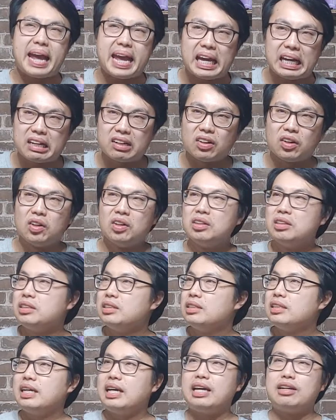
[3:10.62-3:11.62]
pale,
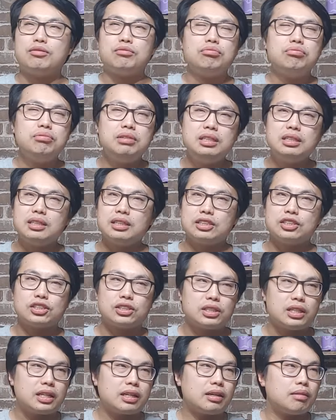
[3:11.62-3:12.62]
and really
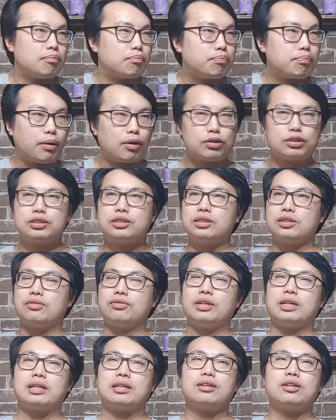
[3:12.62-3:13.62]
just like bursted
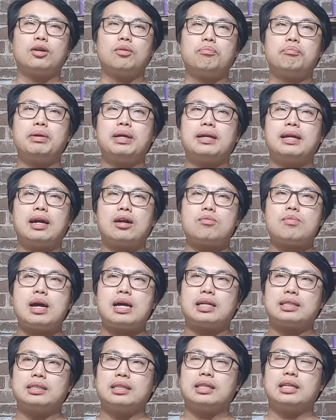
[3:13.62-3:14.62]
of like you know big
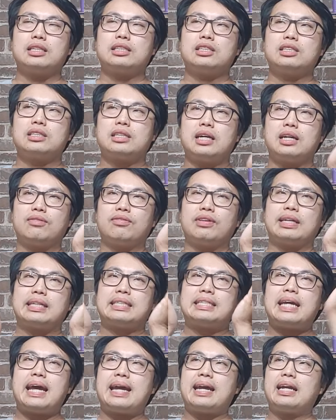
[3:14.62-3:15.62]
aromatics, and then this kind of like
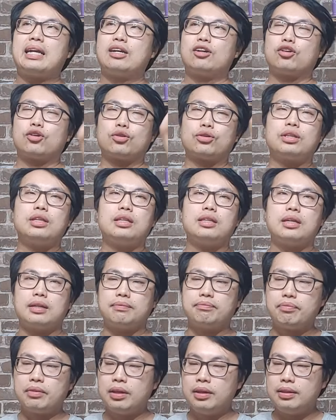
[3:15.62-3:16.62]
dank, earthy
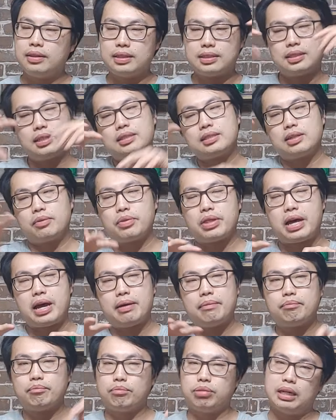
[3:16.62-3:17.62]
thing. This does some of
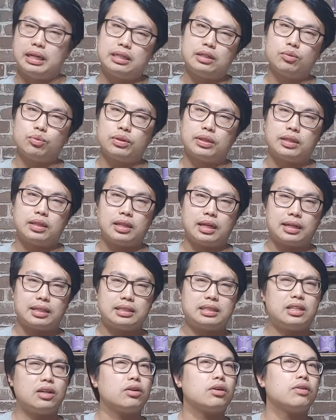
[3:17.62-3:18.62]
that blended with
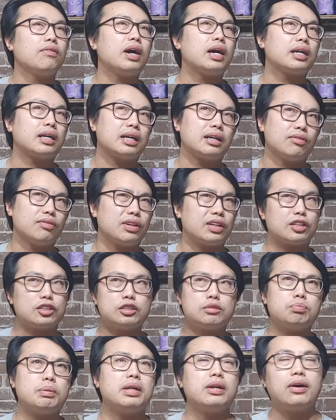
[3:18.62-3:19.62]
like a Sierra Nevada kind of like
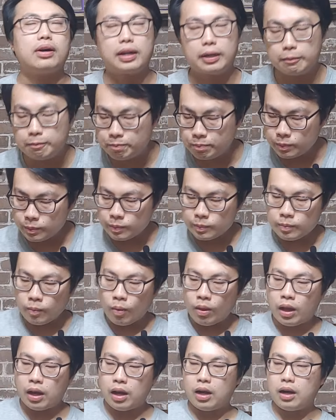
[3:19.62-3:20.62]
spin on
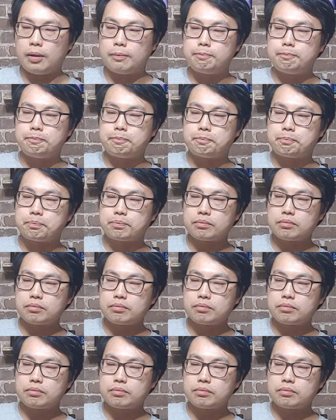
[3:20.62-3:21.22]
it. Um,